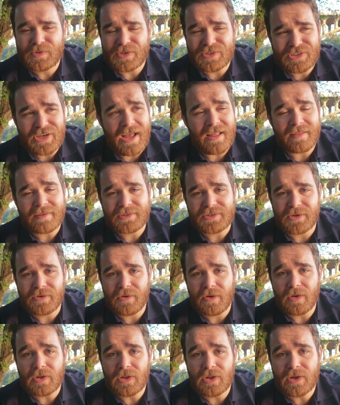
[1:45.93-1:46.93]
So I challenge you,
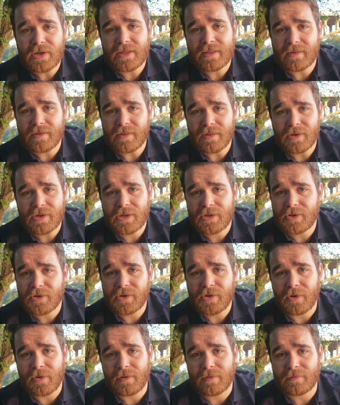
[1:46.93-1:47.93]
you know, look at look at
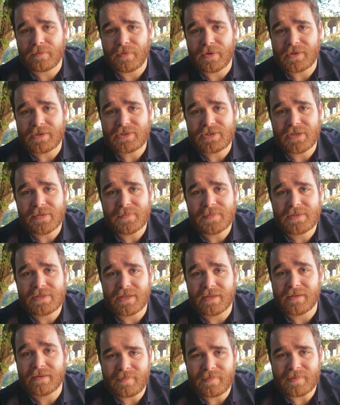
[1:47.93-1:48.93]
your current friendships
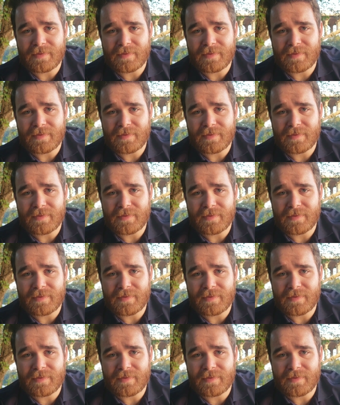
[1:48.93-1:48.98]
and